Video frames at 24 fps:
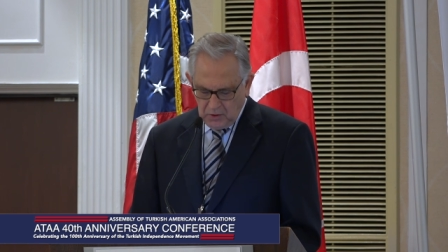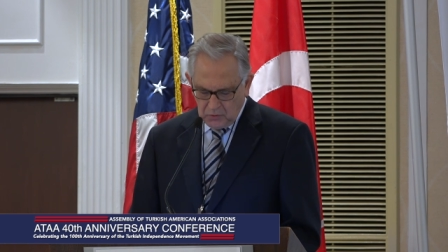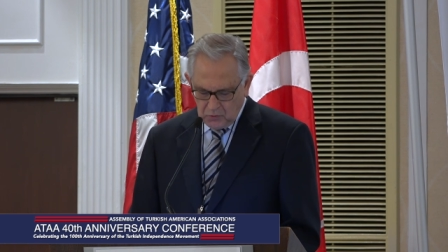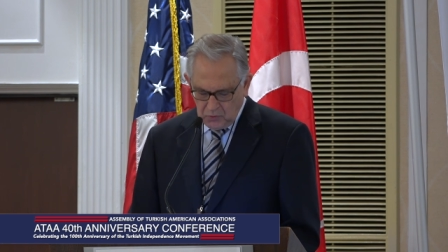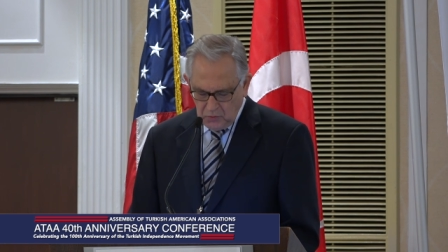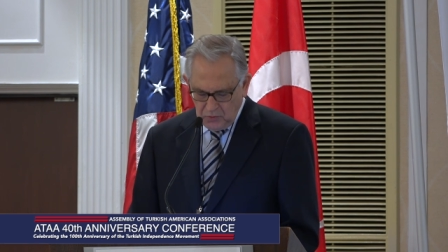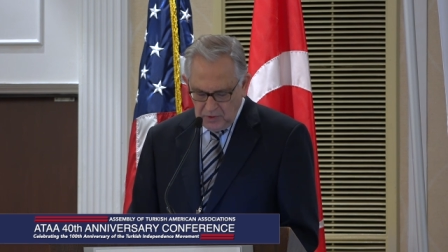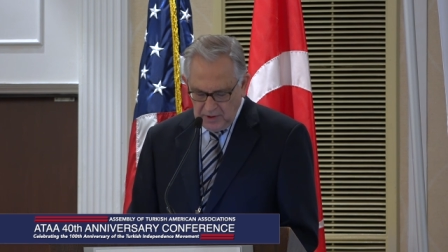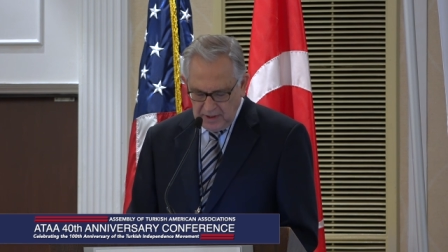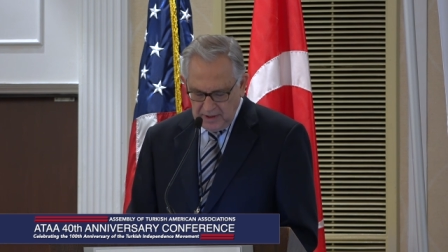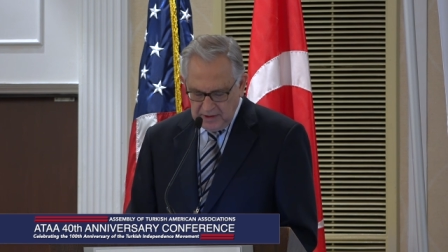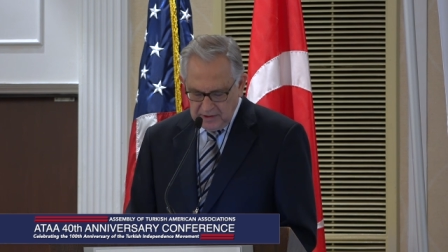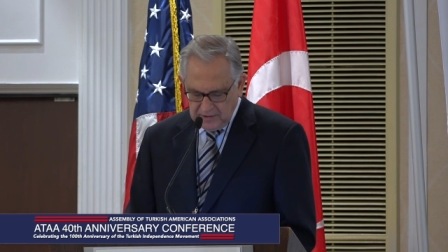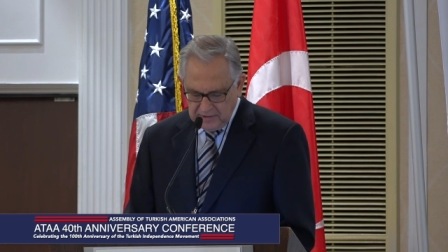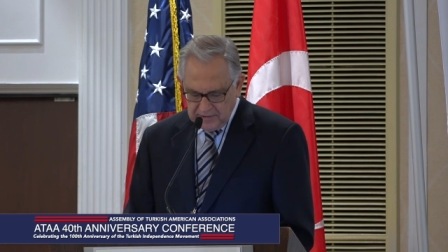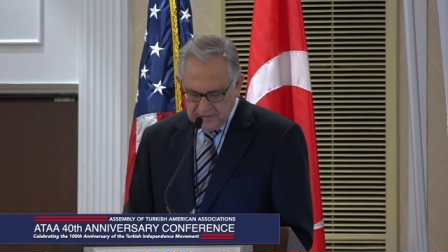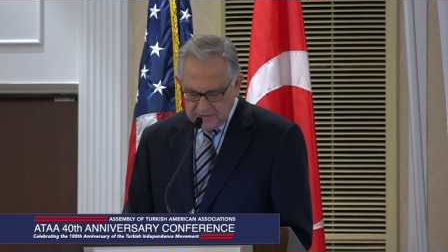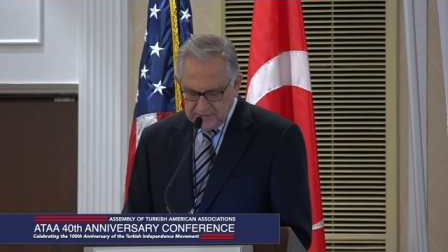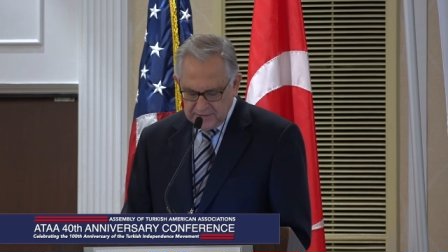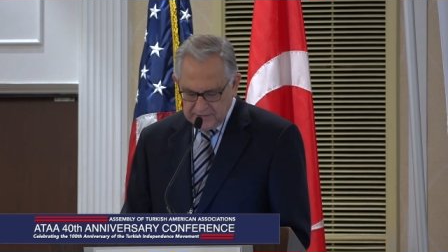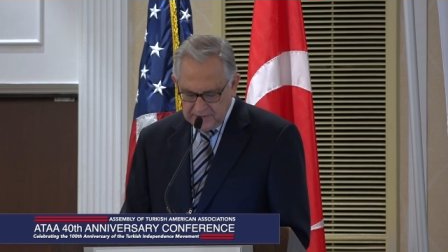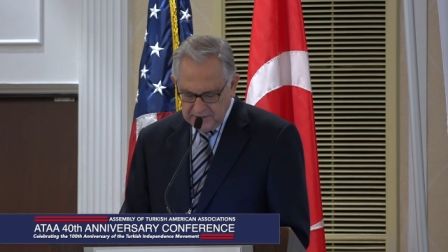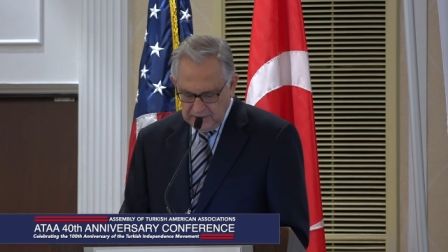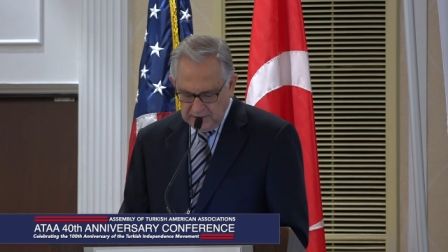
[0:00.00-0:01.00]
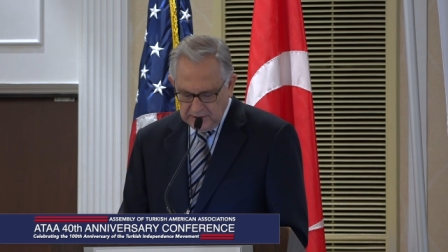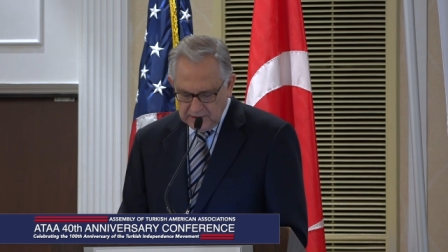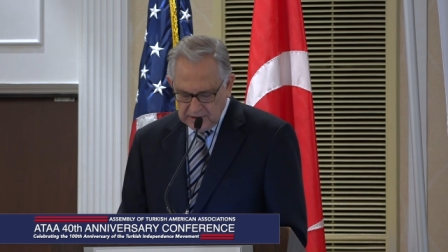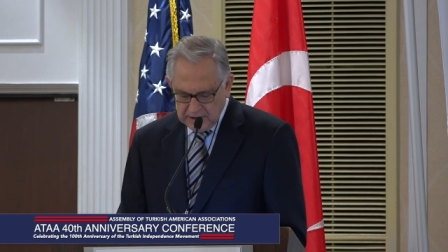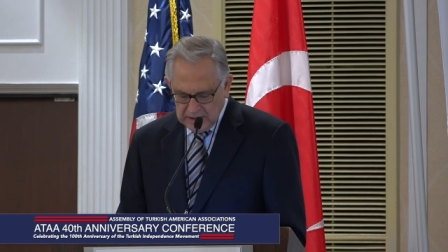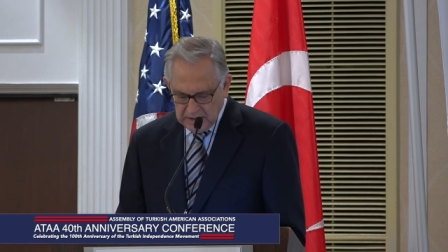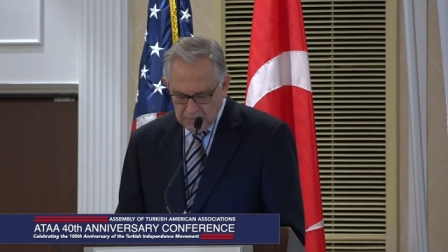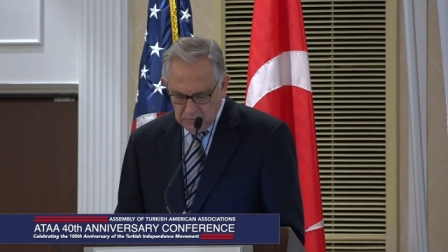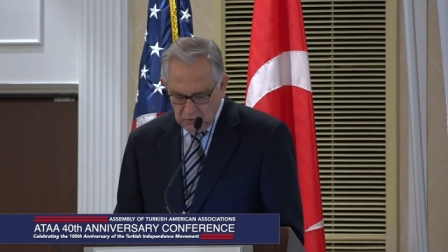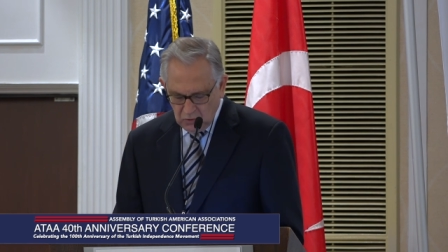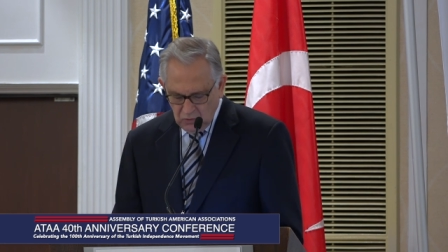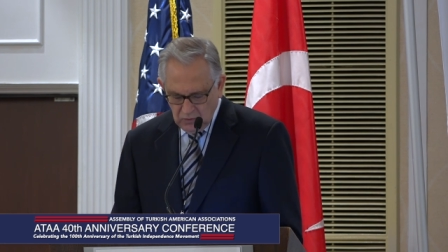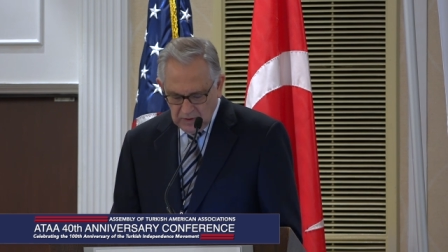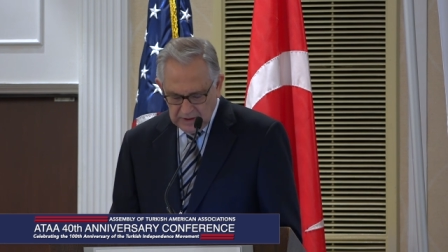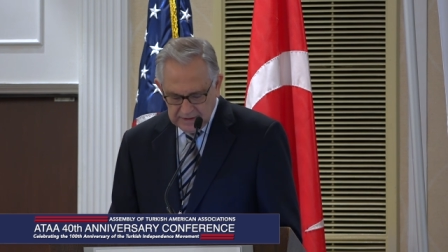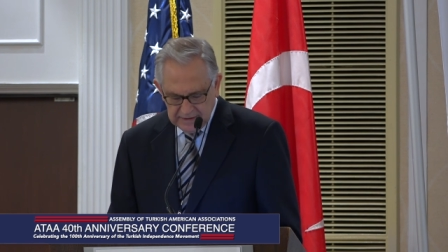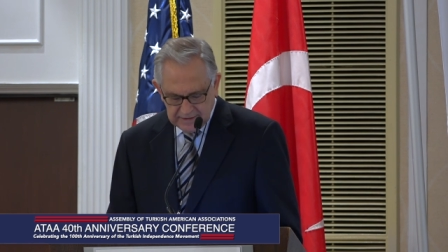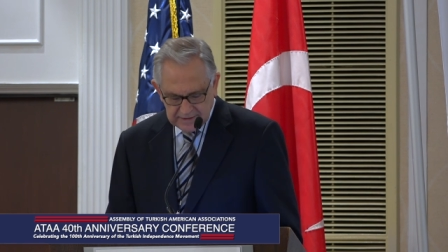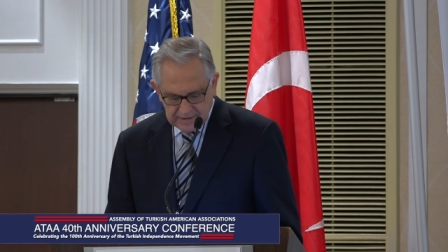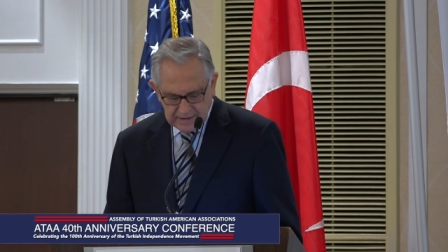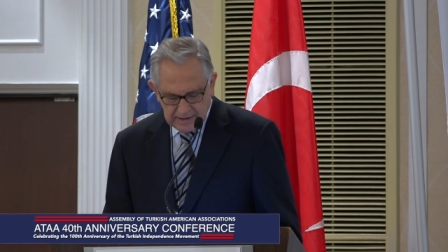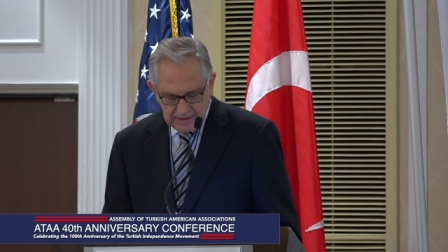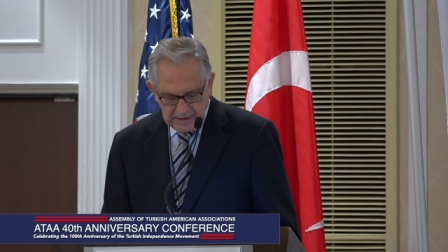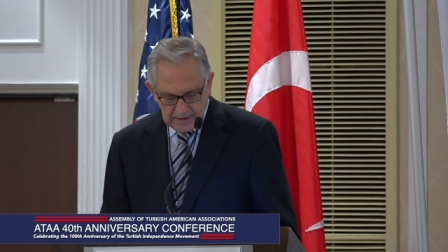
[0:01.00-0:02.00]
Today, it is still the number one
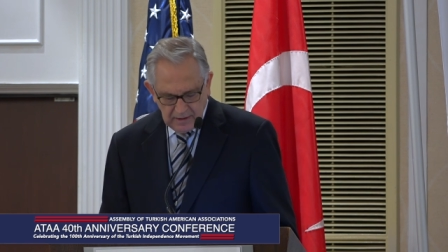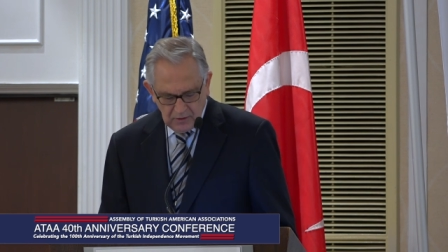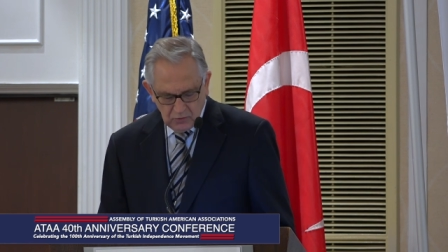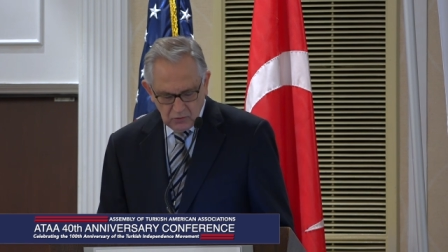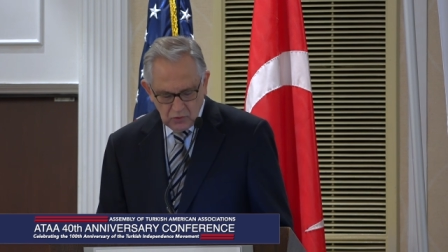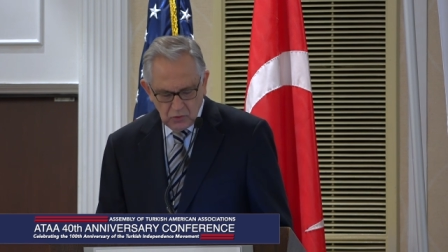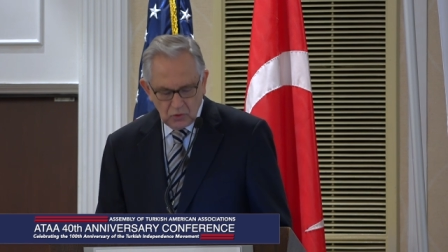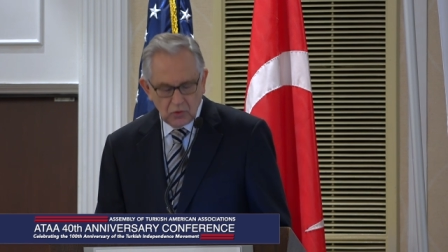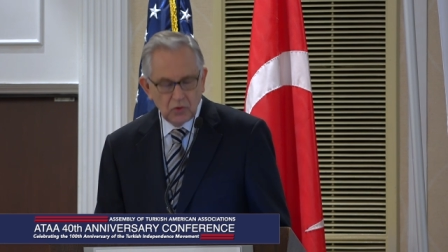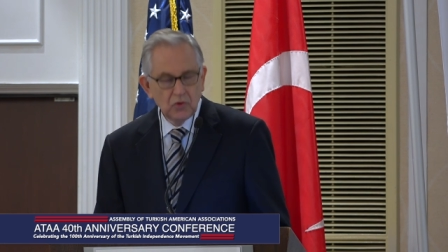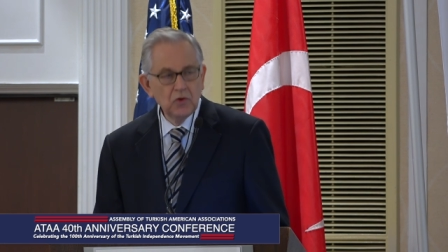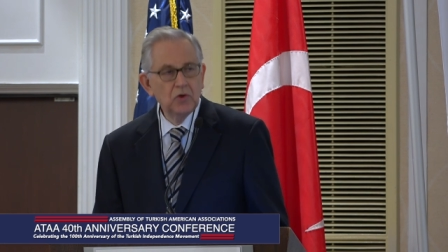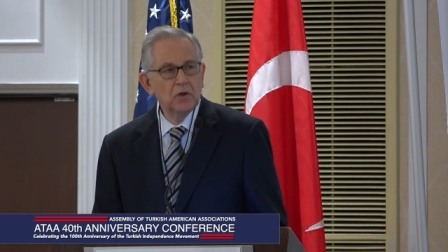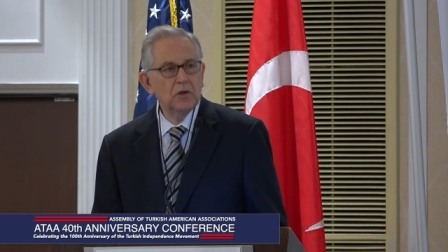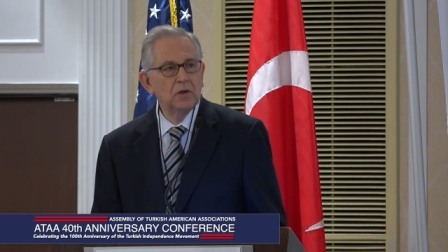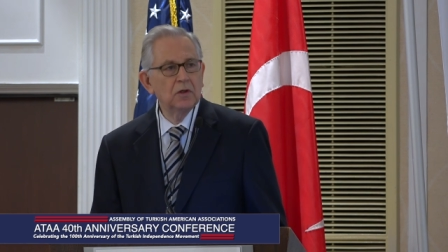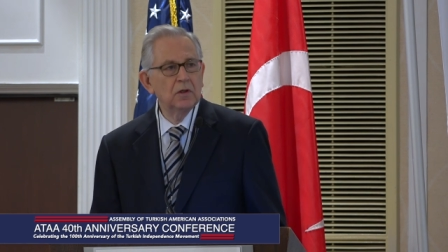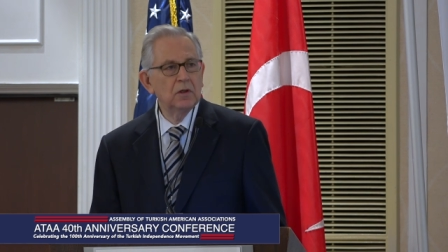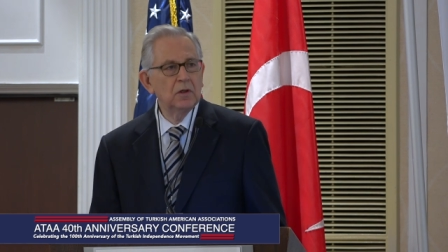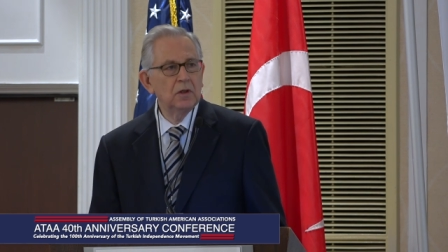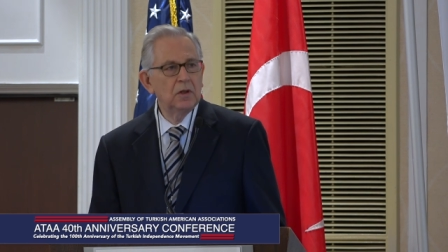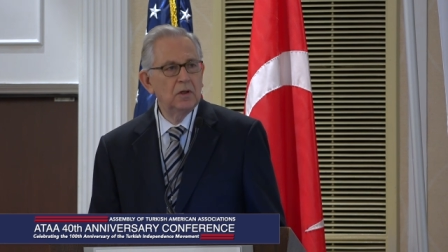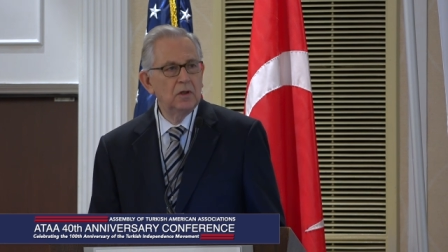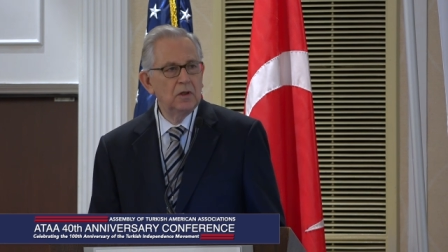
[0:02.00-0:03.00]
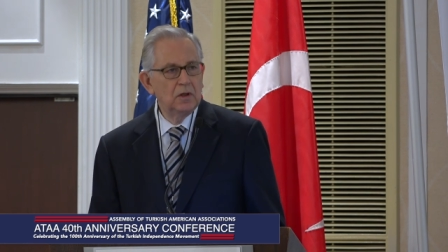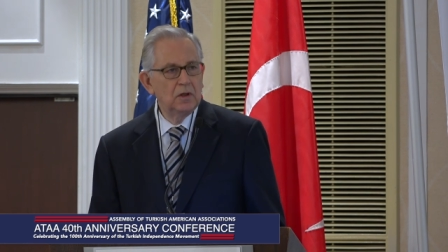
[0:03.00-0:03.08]
site on Google